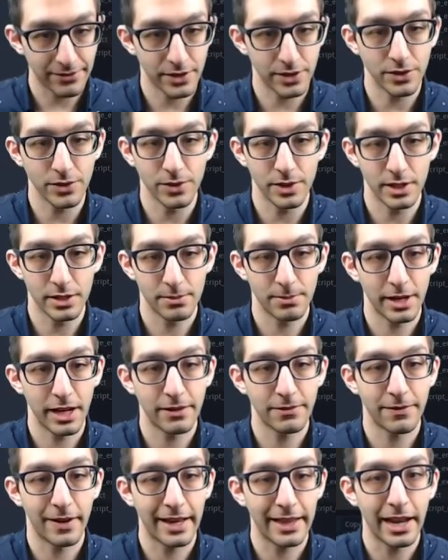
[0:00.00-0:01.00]
to do this, but I
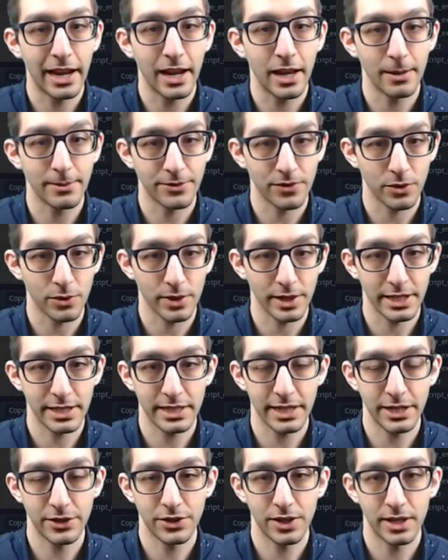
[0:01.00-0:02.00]
find that it helps for
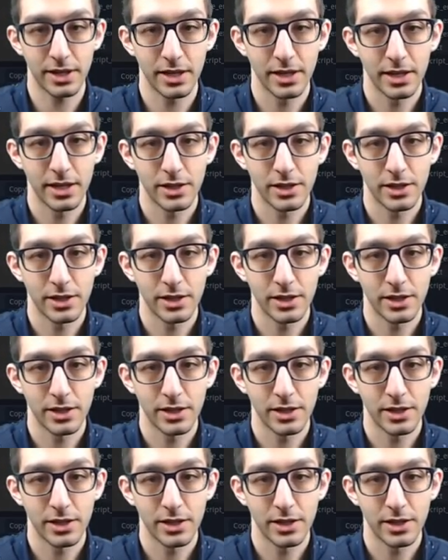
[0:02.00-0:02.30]
organization.